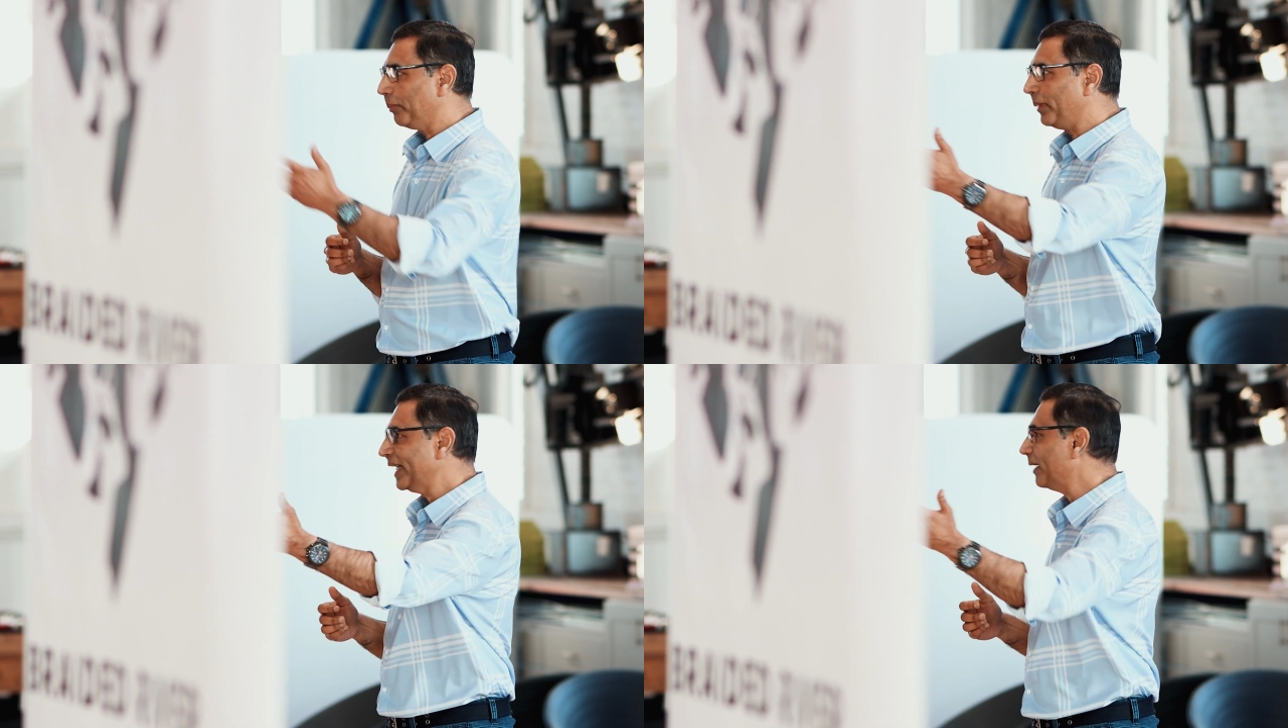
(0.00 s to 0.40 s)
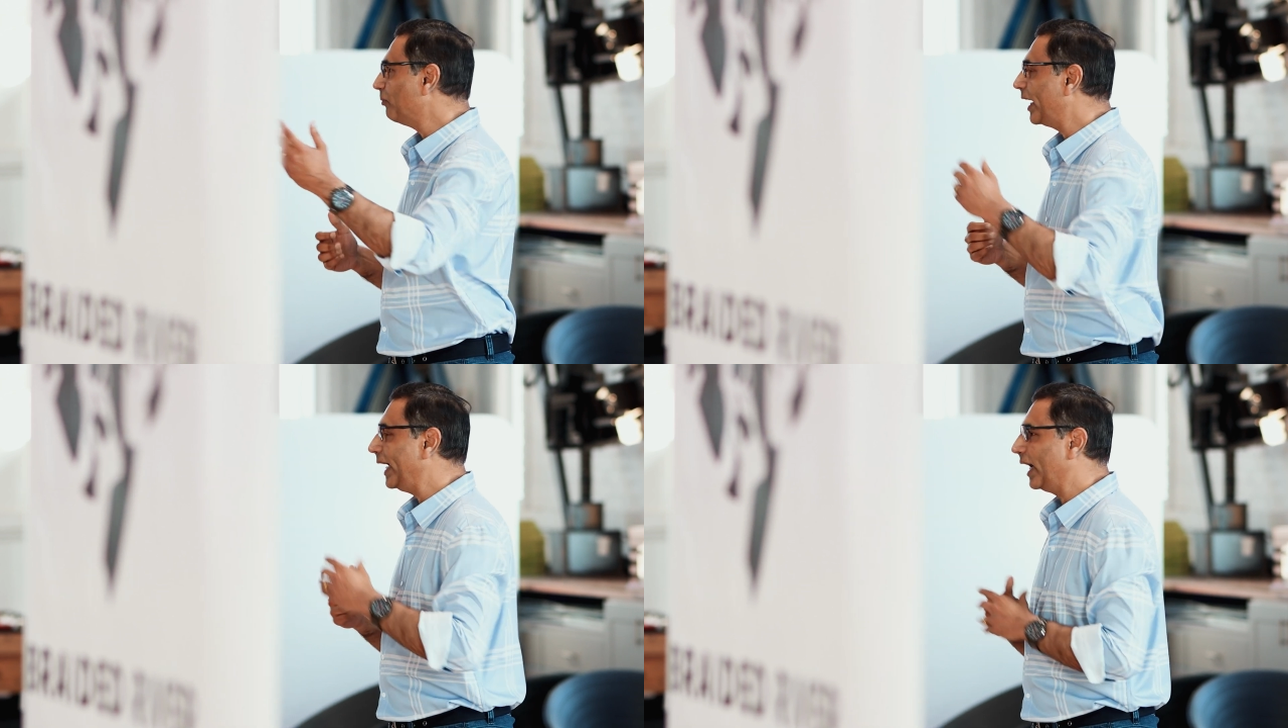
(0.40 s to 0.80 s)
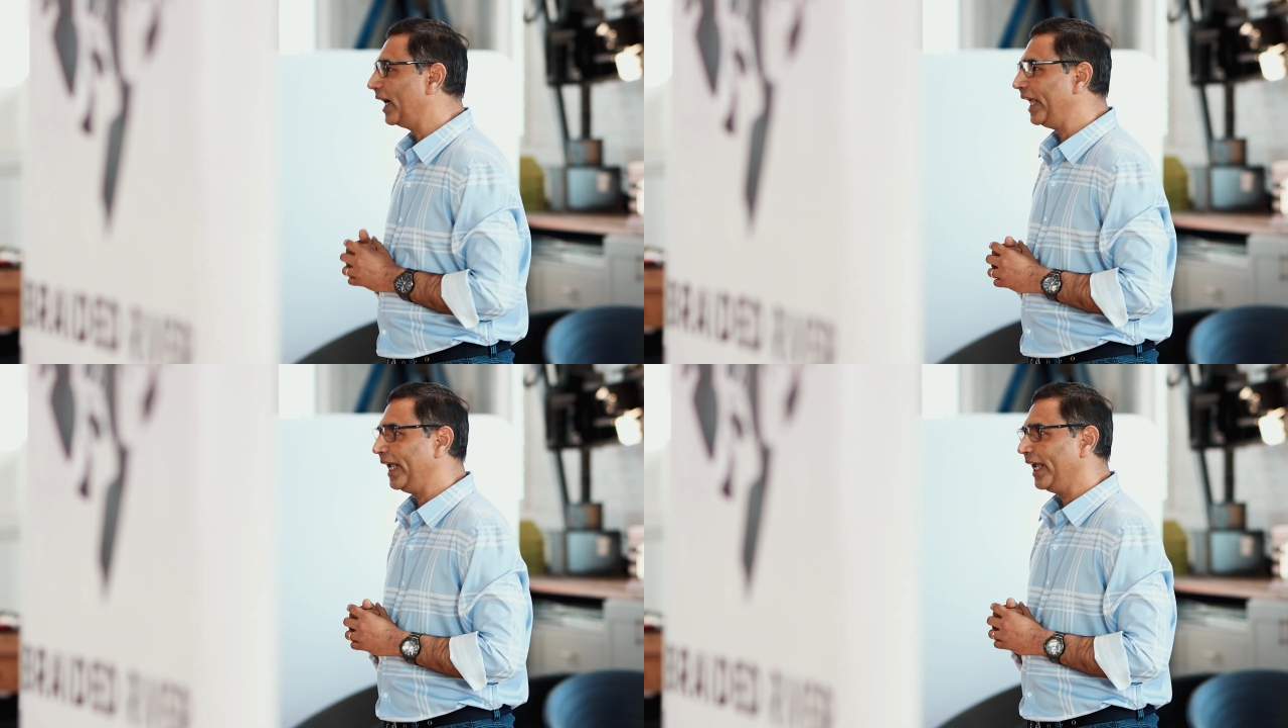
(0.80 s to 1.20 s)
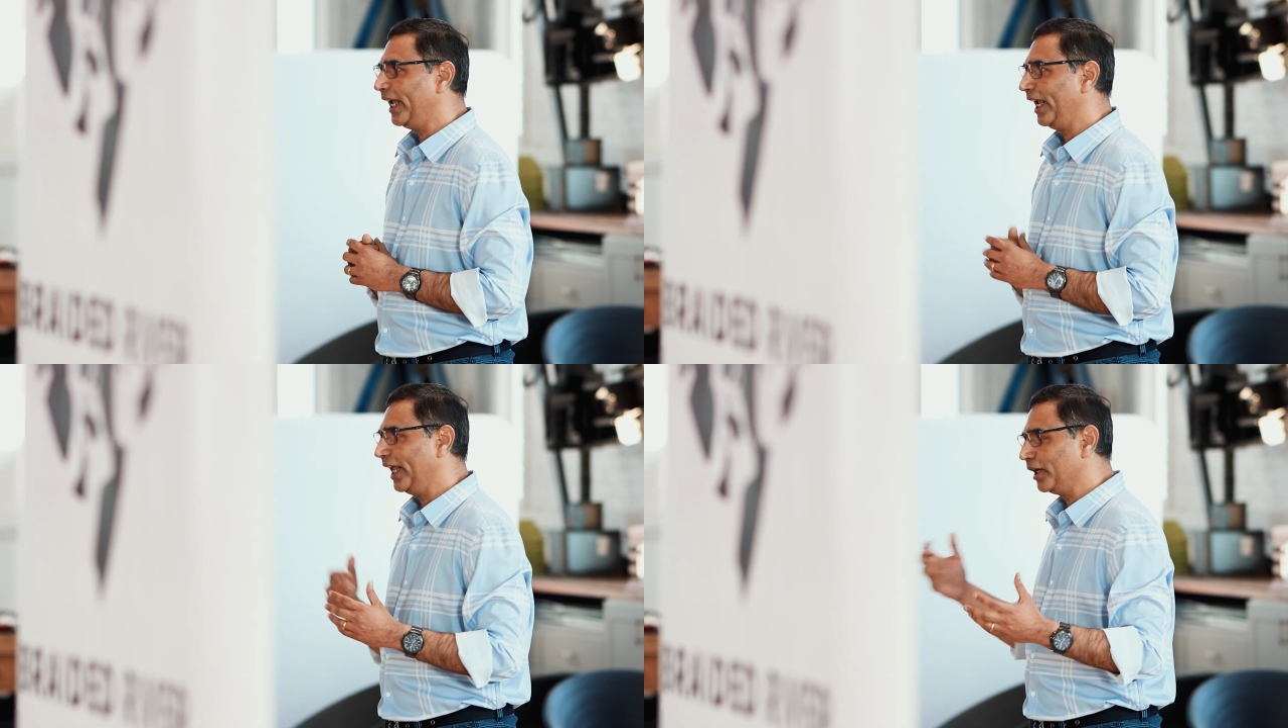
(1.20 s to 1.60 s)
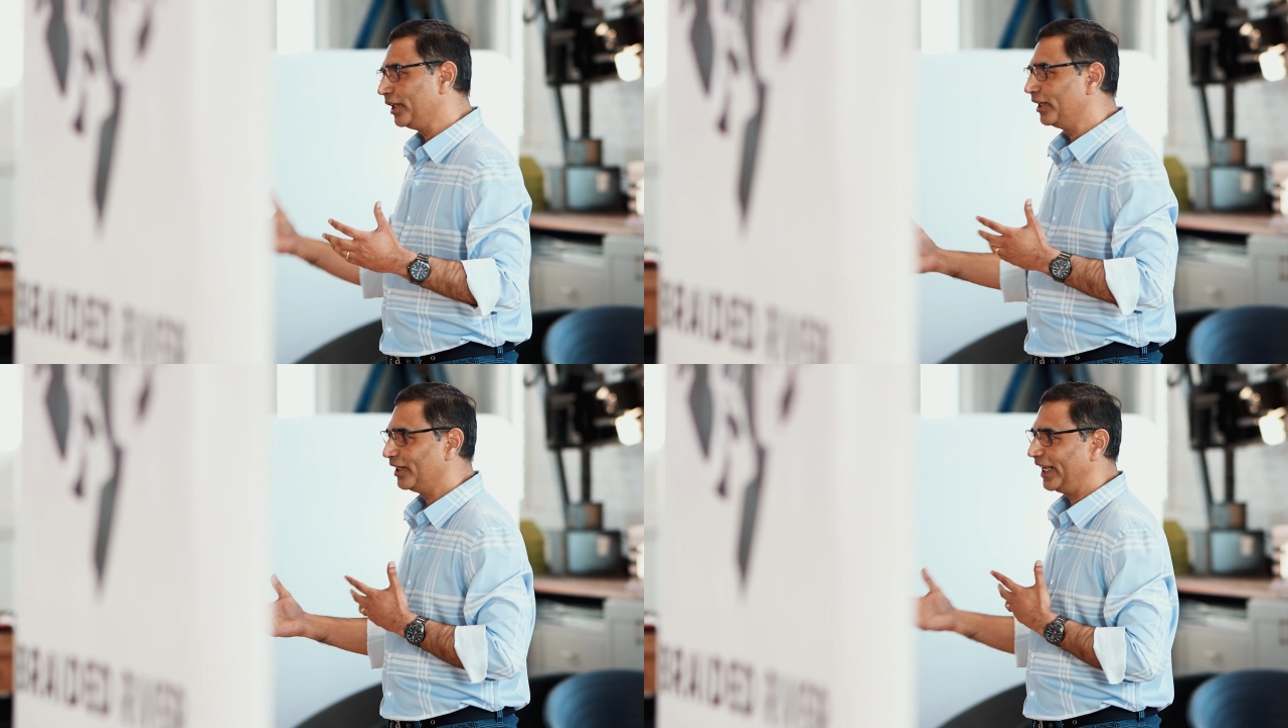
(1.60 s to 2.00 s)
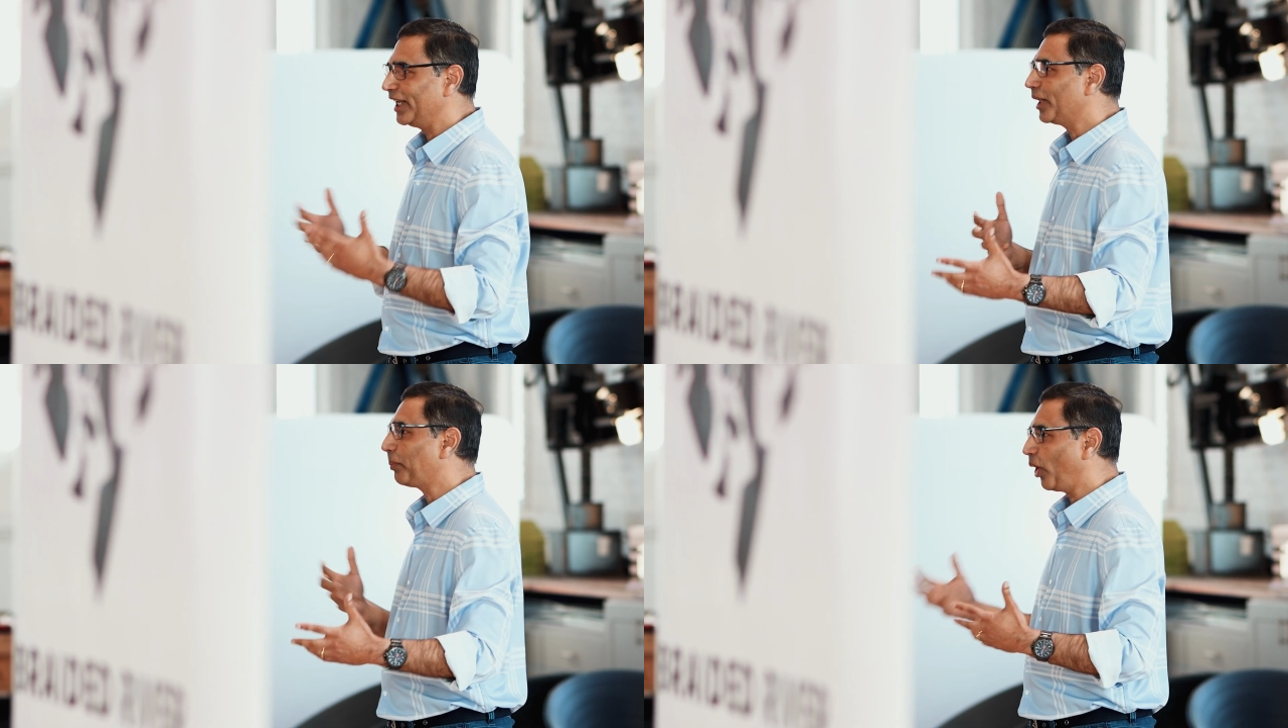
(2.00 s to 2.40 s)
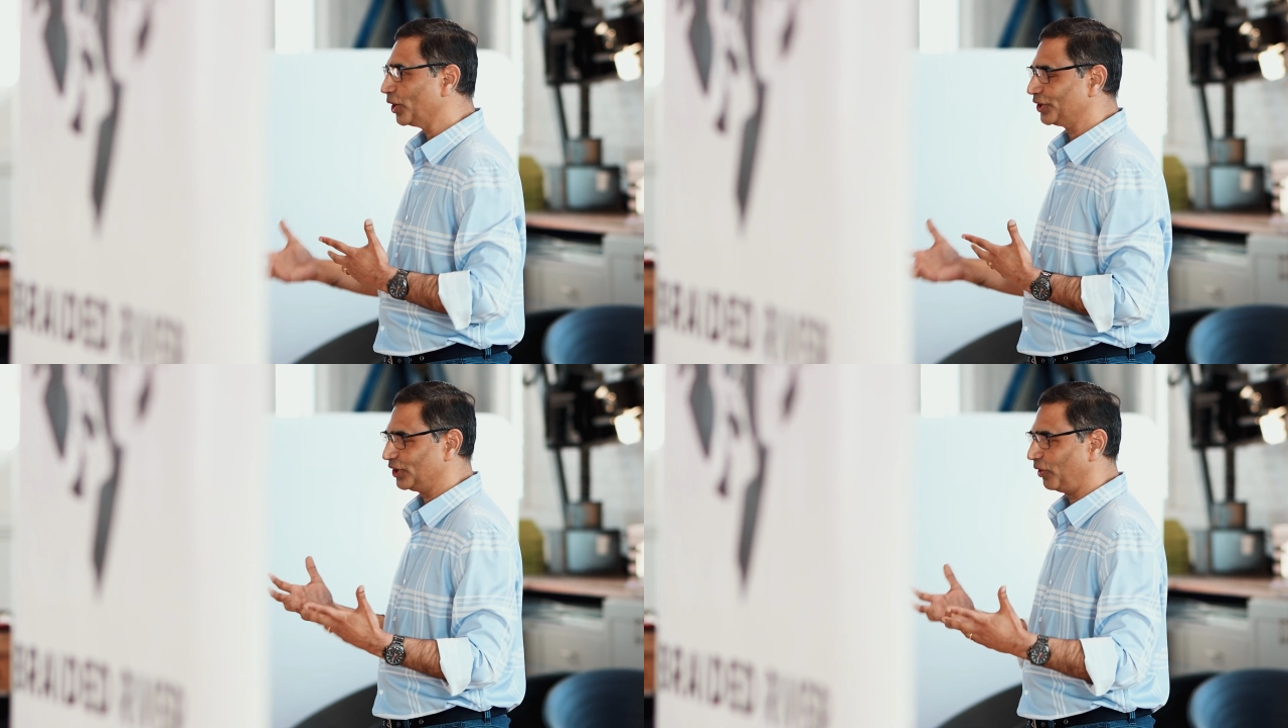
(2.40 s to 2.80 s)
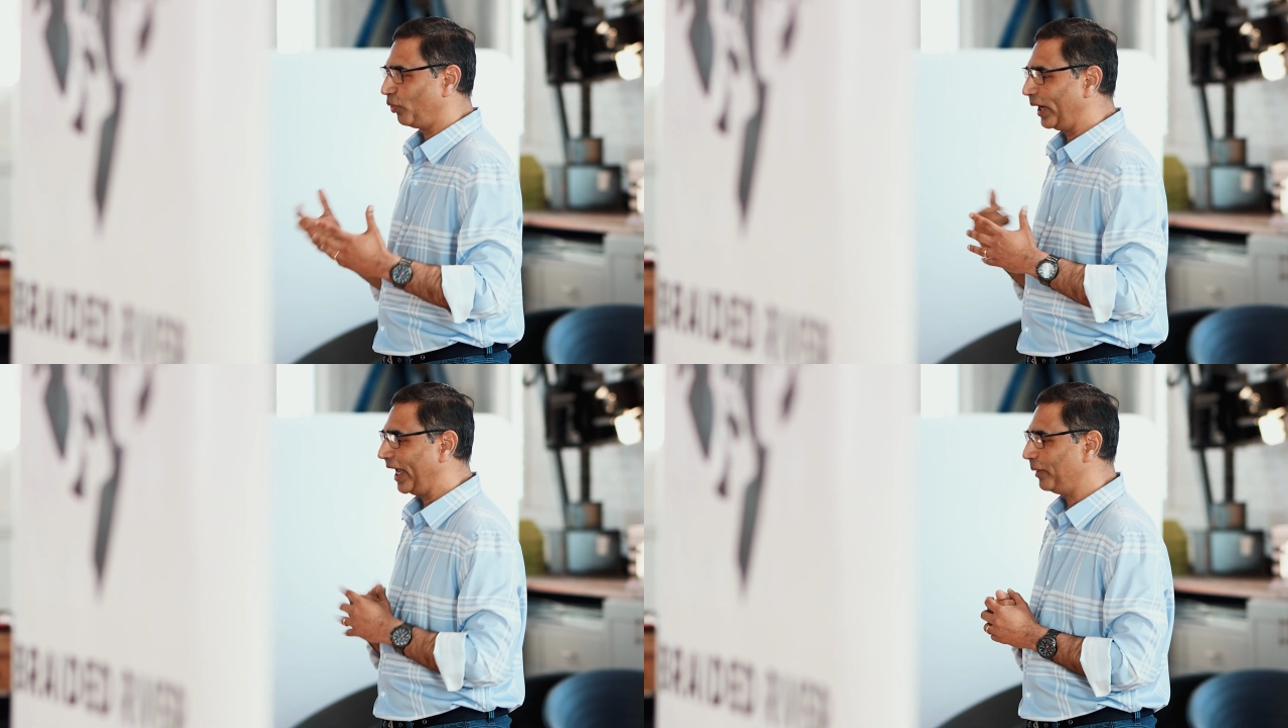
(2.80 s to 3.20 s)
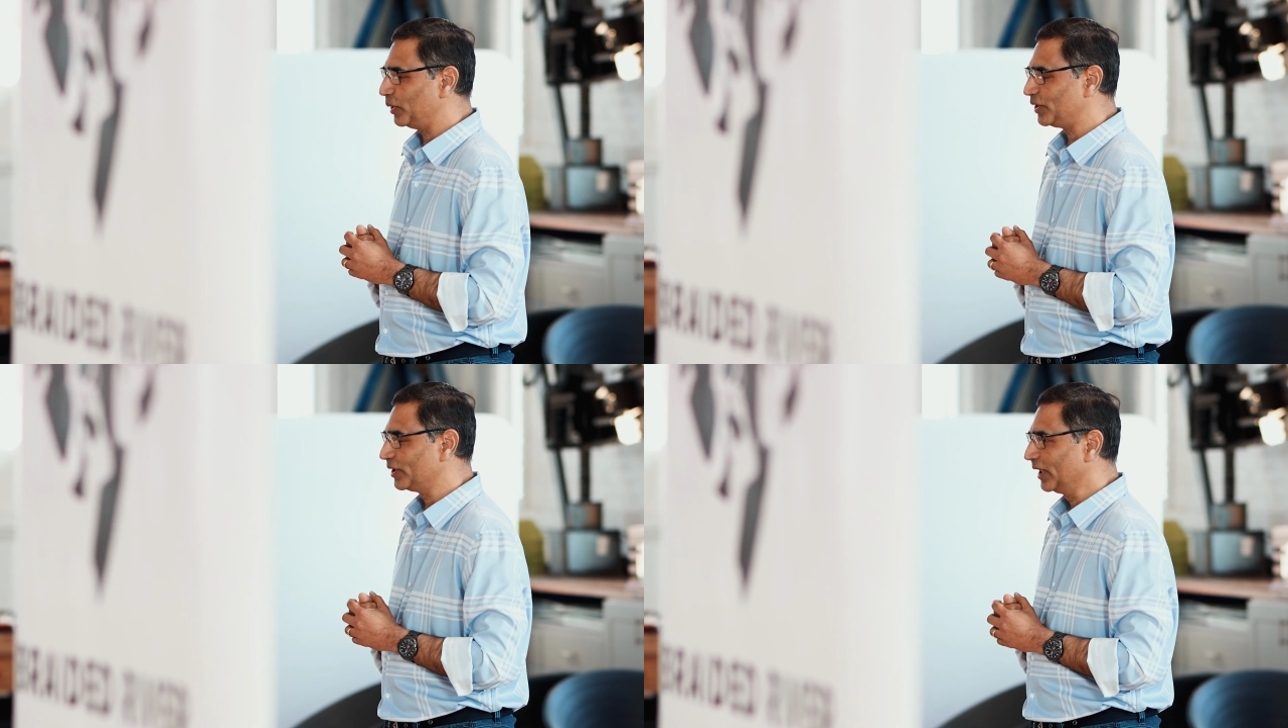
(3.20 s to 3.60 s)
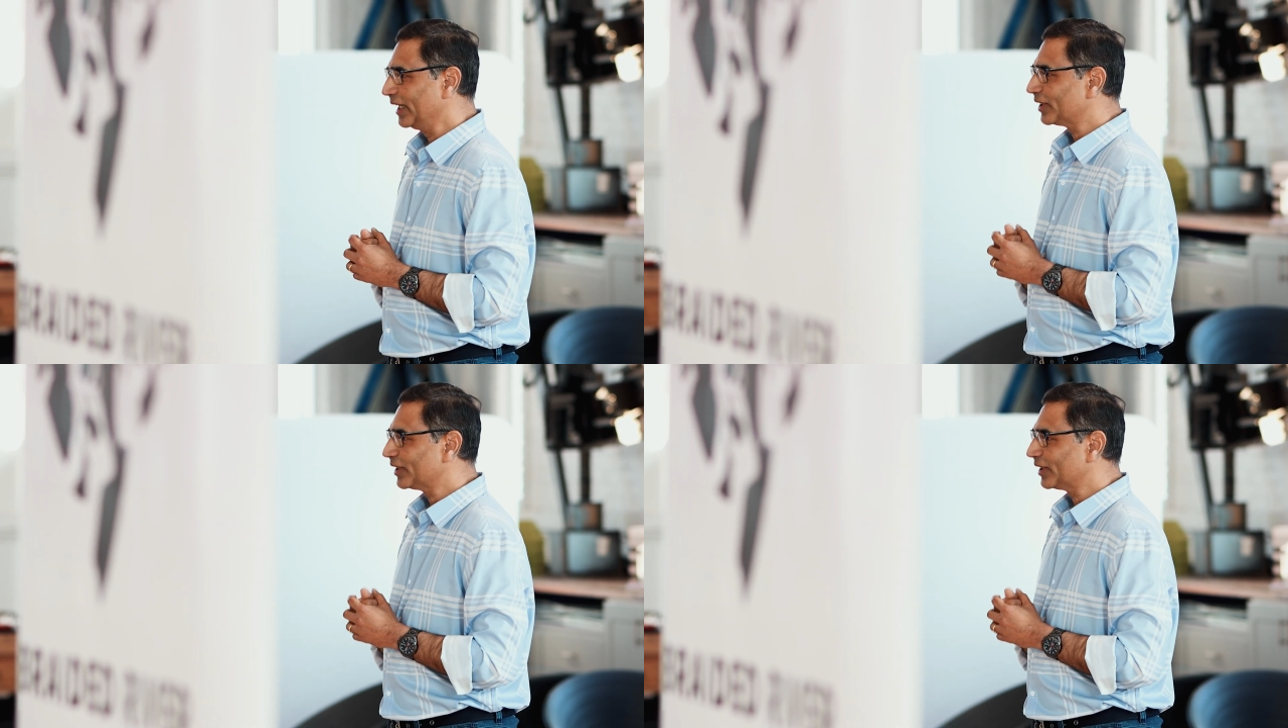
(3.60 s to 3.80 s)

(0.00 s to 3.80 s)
met him very early in the process of when I was